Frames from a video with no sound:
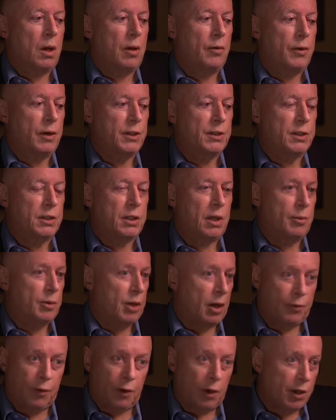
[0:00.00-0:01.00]
first attempt
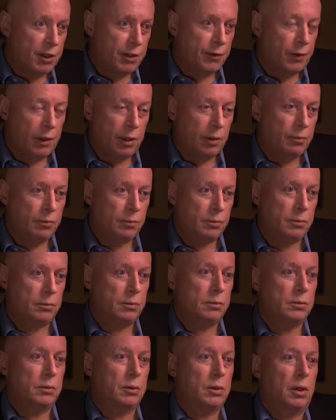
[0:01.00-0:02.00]
at philosophy.
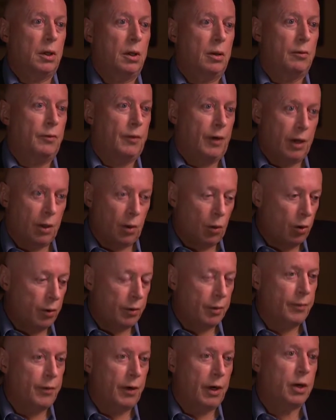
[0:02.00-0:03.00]
All
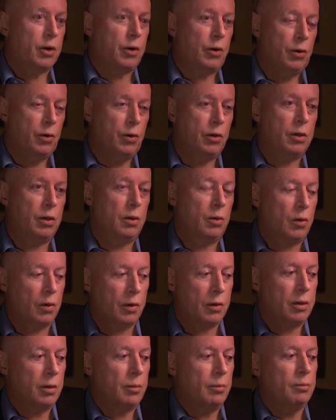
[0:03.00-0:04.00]
of them very crude, and all
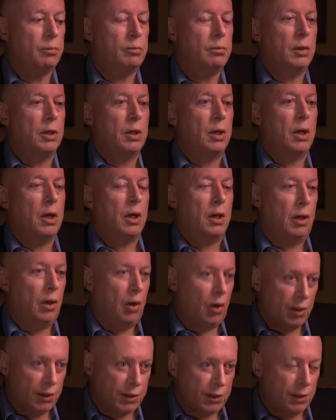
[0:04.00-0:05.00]
of them
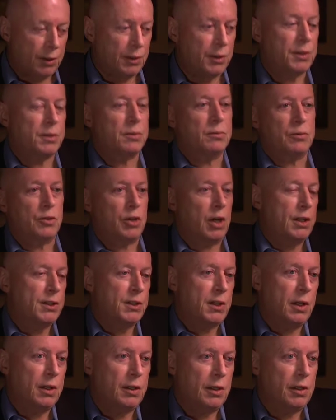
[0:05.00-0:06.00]
long since
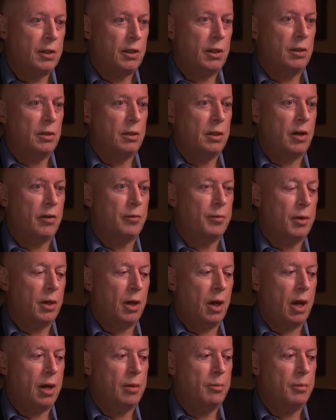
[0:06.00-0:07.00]
transcended and left
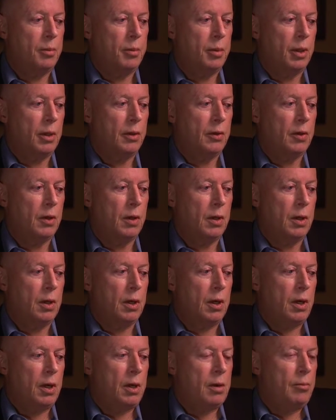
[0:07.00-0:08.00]
behind. But
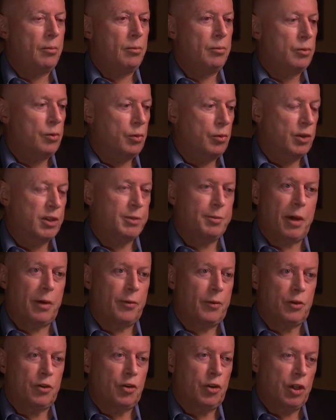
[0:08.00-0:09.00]

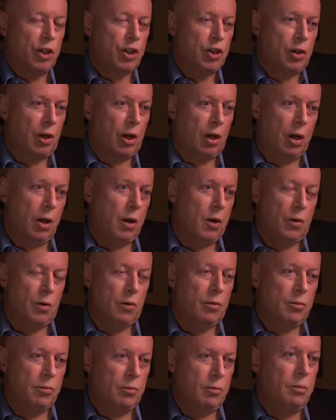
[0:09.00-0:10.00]
respect for tradition
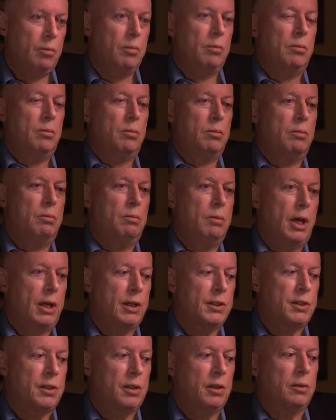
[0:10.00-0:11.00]
alone
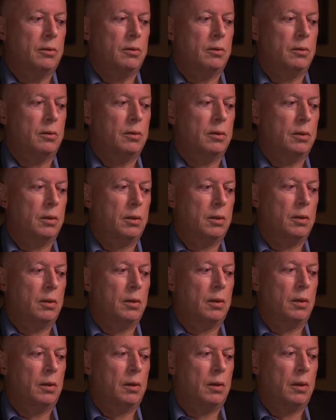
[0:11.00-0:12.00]
makes it,
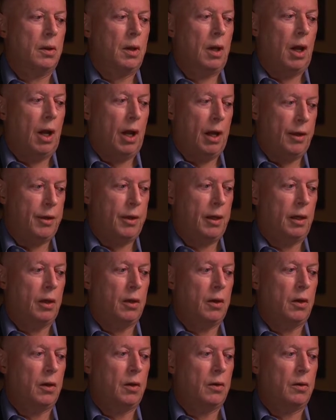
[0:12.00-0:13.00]
I think,